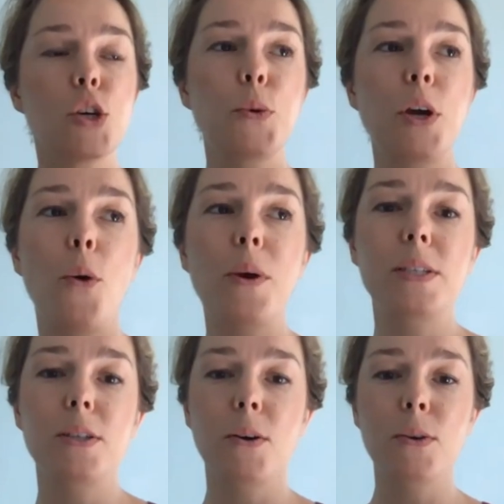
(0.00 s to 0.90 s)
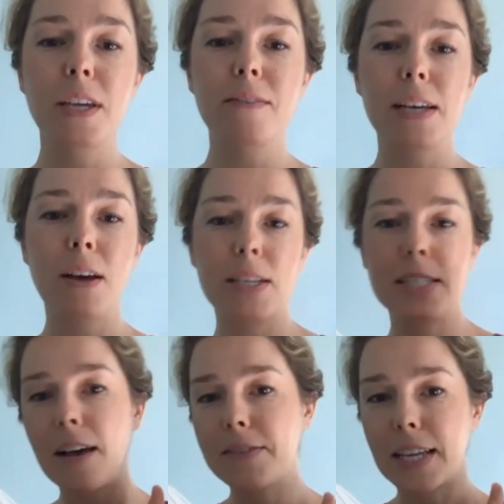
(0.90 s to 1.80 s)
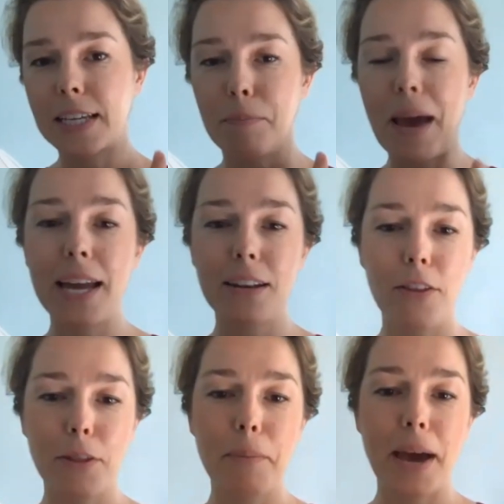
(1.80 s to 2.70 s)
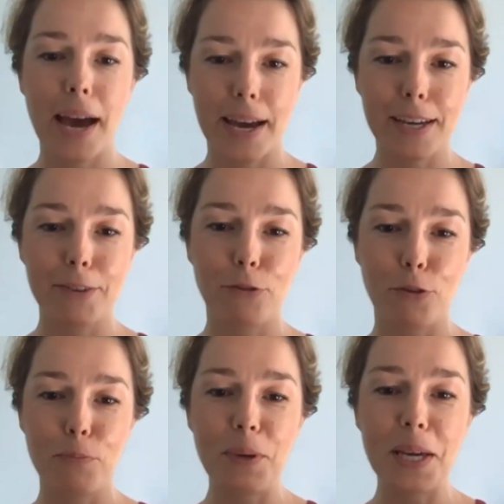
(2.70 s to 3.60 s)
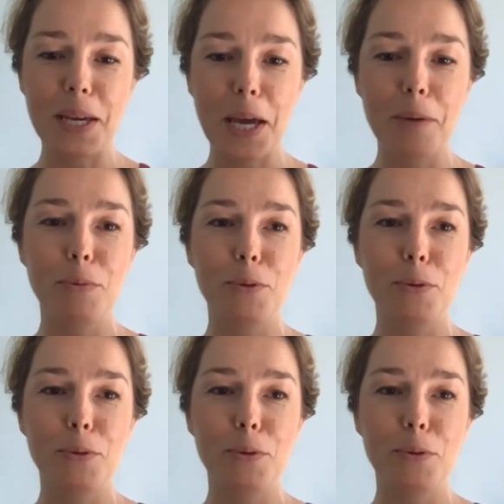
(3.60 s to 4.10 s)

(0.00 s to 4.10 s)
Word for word: we always, you know, give ourselves like a pat on the back for being able